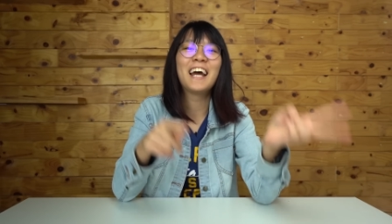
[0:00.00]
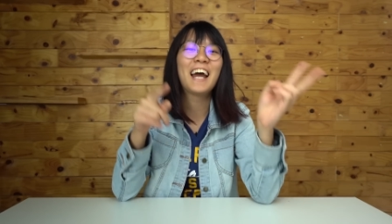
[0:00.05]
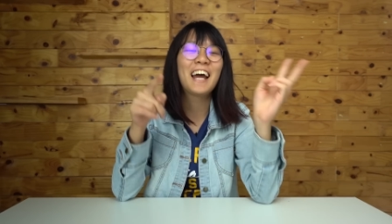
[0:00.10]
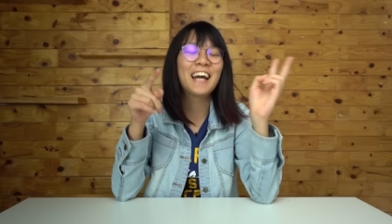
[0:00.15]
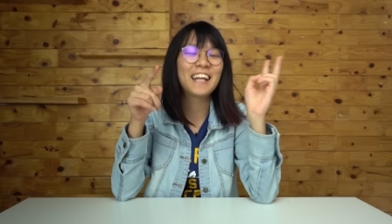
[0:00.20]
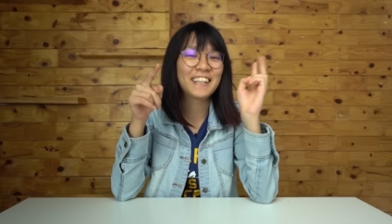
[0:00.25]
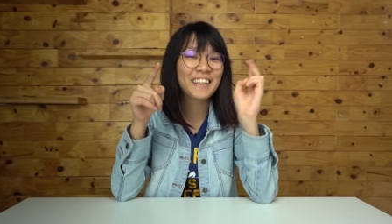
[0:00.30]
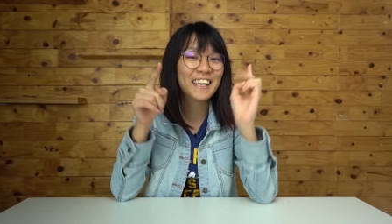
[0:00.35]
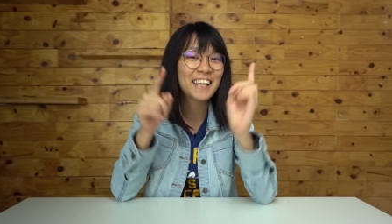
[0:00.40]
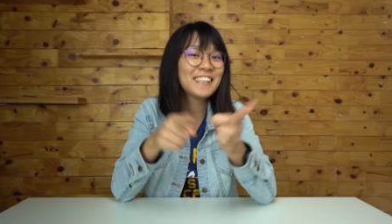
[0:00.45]

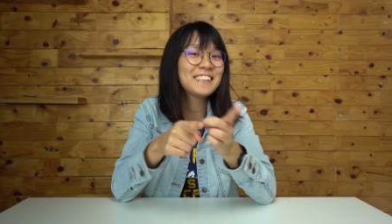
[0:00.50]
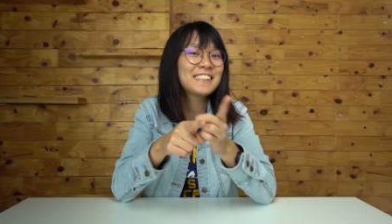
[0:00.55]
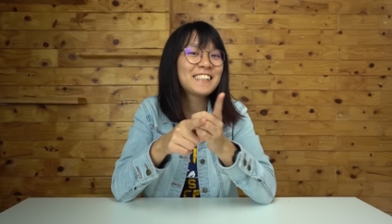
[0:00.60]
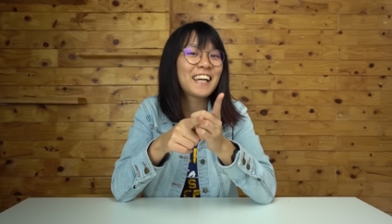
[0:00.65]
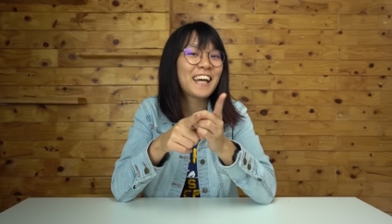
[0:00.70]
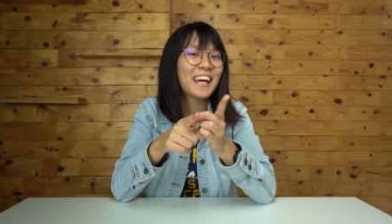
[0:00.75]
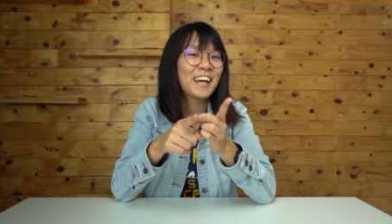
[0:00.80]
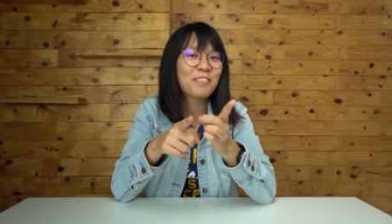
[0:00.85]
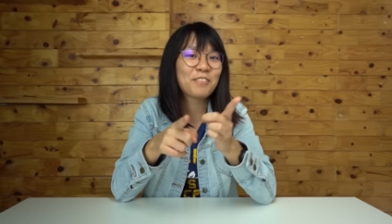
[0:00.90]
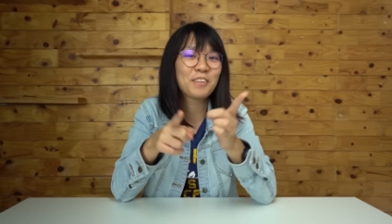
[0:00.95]
And yes,
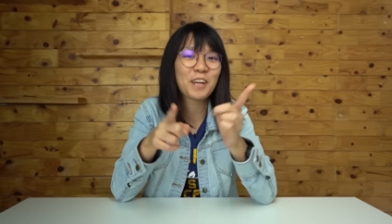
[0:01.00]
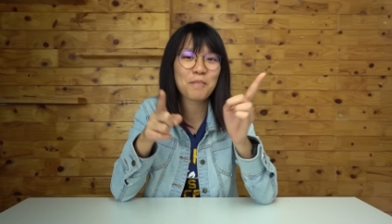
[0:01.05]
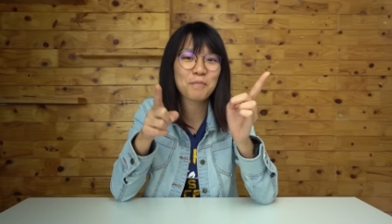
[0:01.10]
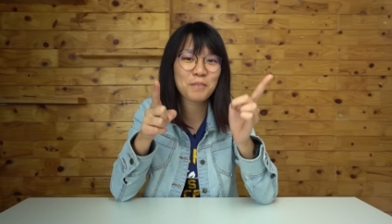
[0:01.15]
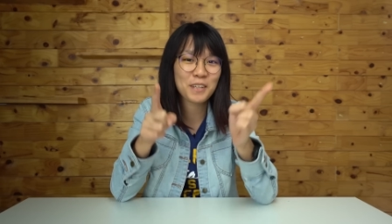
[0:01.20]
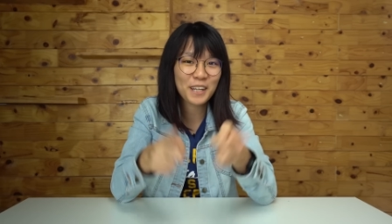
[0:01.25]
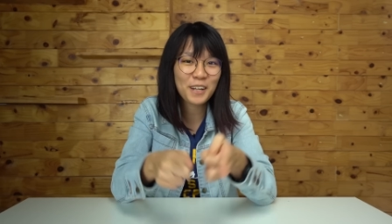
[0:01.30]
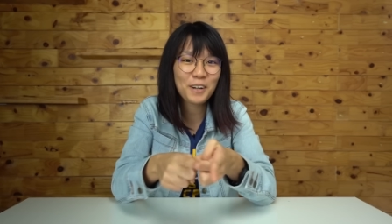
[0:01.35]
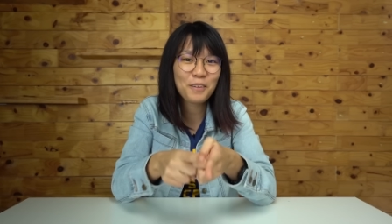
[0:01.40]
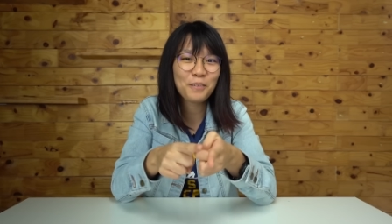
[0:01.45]
I have
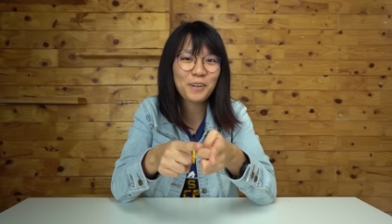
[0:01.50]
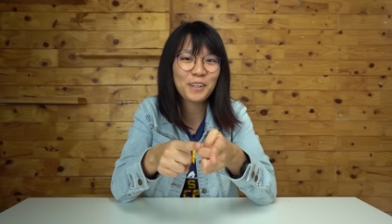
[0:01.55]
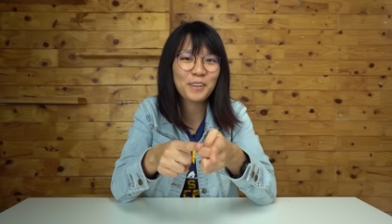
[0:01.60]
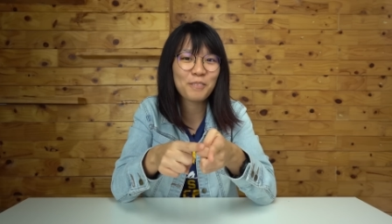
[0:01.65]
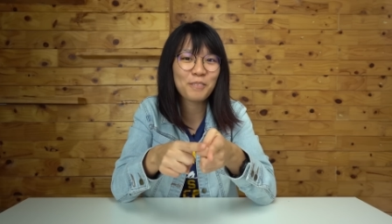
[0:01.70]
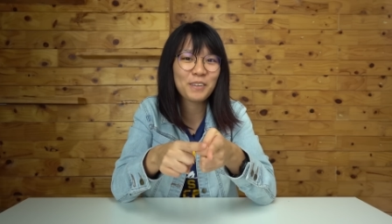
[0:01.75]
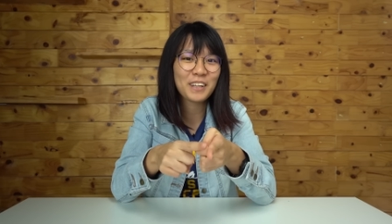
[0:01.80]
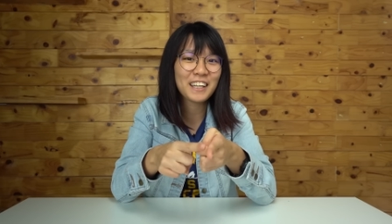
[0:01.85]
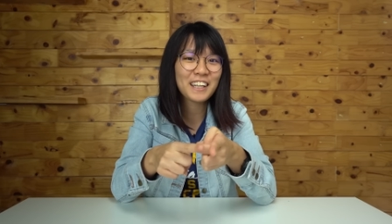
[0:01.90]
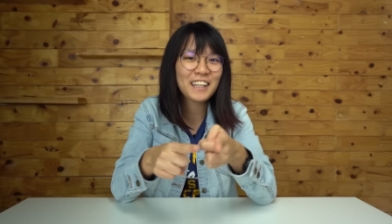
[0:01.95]
them here with
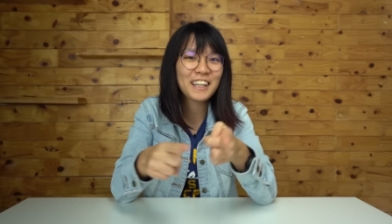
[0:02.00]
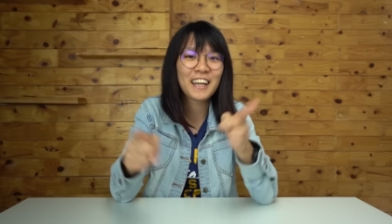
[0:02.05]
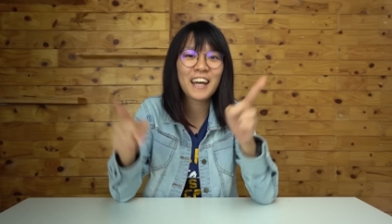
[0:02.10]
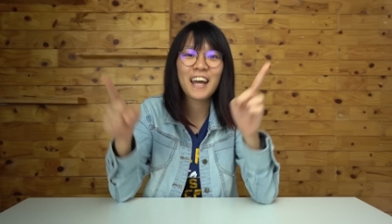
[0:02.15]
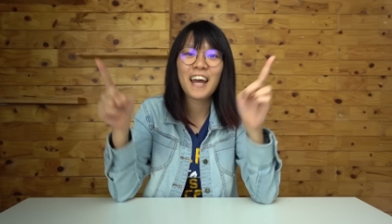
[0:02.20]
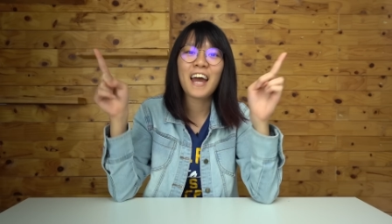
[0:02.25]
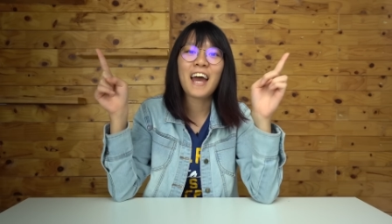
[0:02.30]
me.